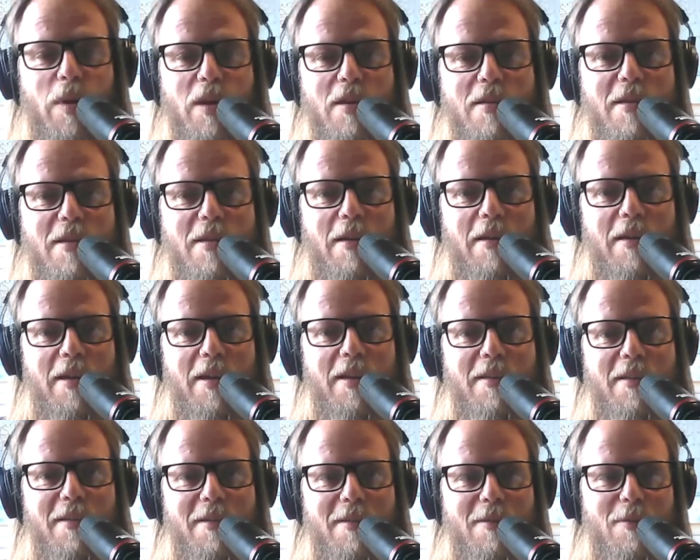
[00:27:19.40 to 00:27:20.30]
And we
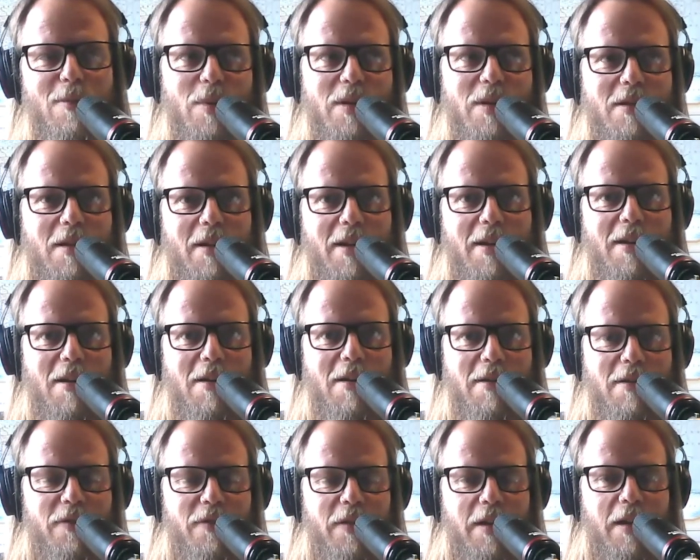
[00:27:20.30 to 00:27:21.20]
started
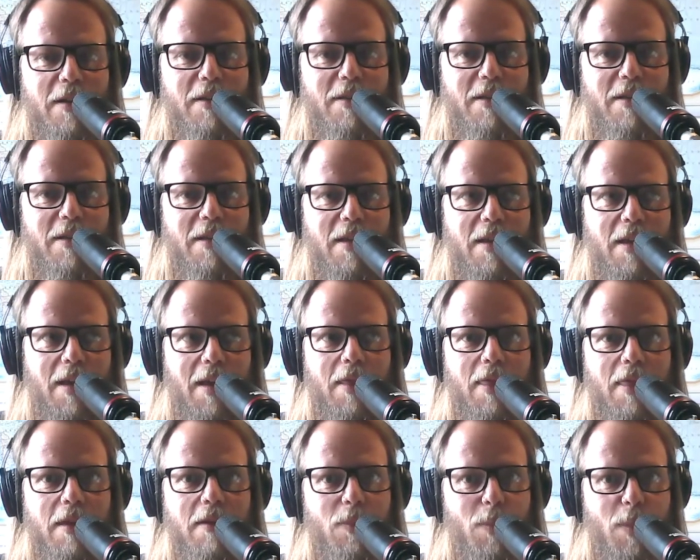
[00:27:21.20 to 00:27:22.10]
laughing,
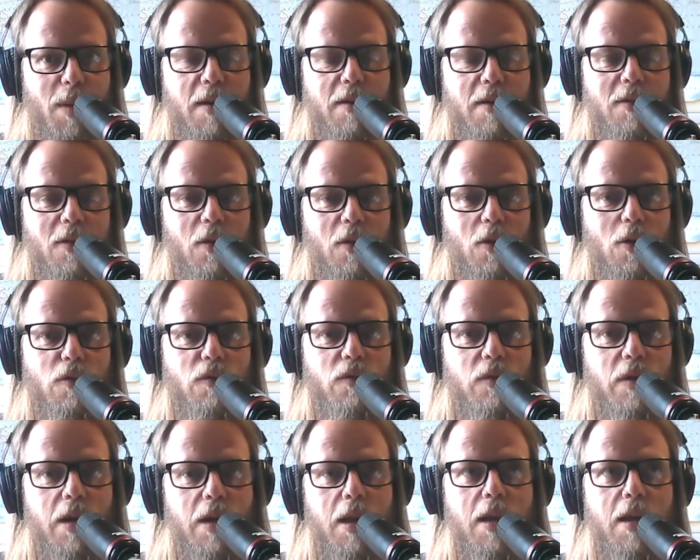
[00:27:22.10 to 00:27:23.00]
and this person got
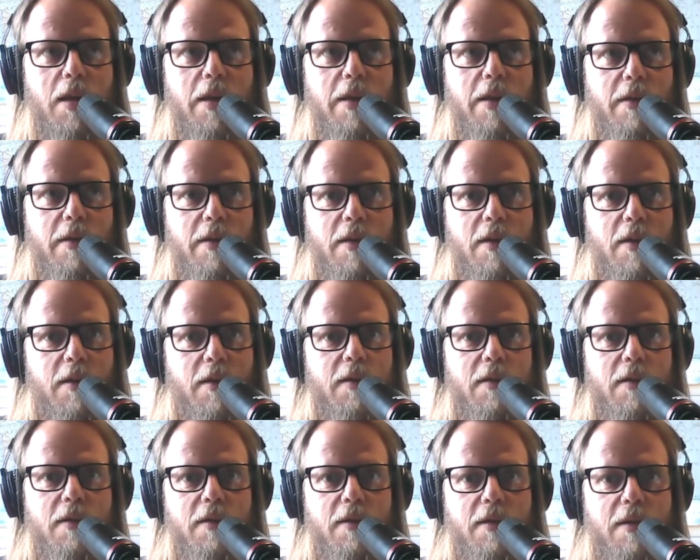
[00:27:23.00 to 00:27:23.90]
really
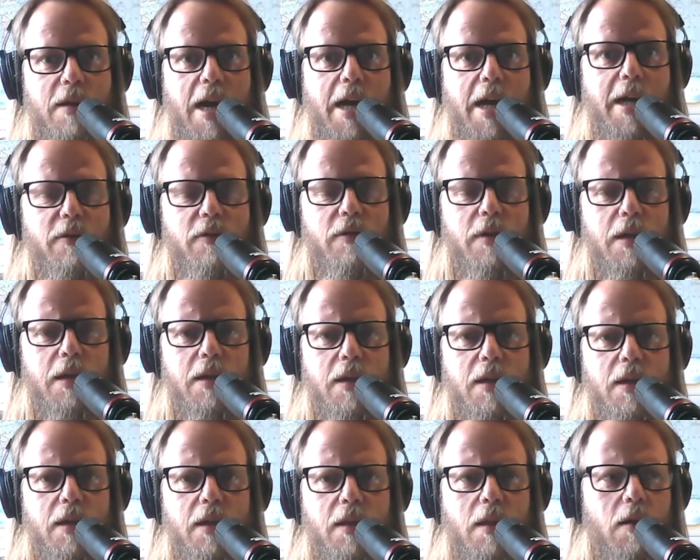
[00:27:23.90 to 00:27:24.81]
angry.
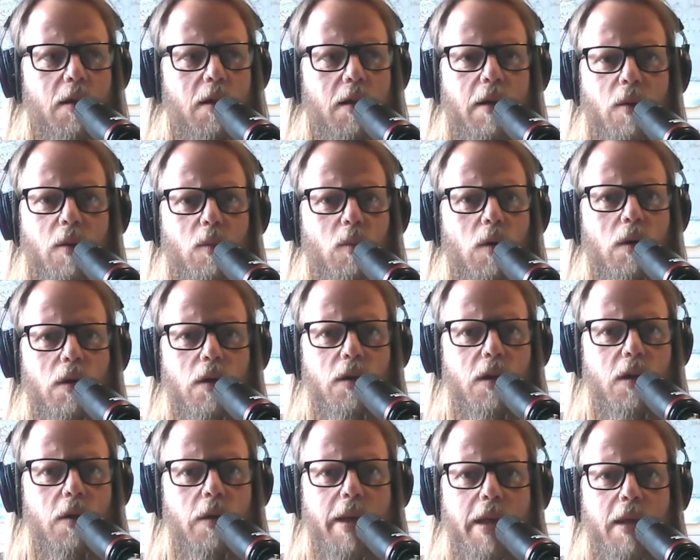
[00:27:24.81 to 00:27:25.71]
They're like, "What are
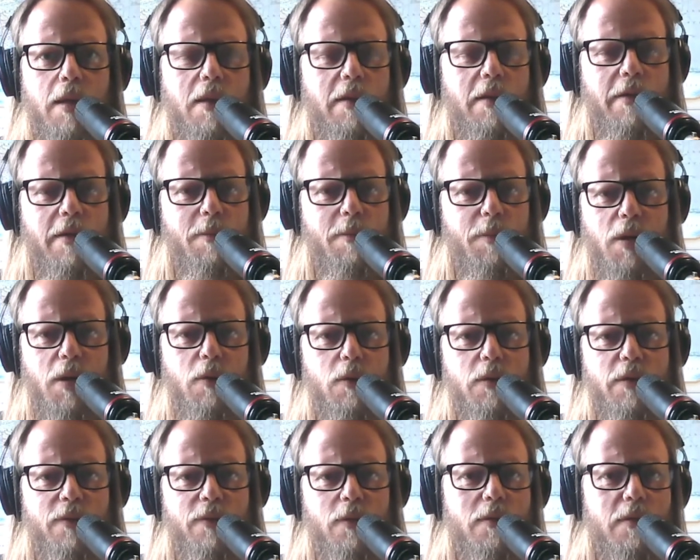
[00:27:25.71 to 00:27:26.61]
you doing? This is
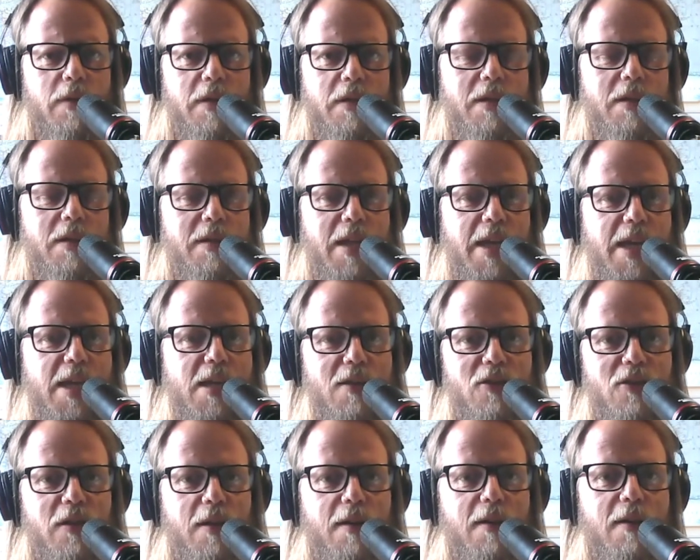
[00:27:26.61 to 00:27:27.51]
beautiful. This is
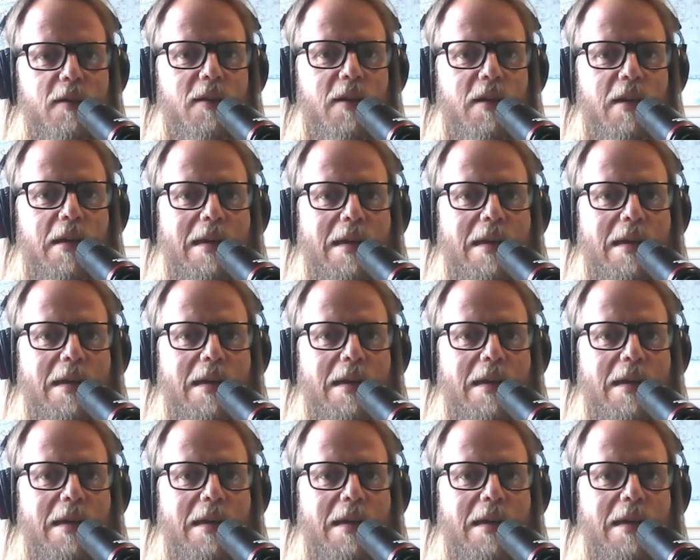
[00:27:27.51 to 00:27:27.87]
nature."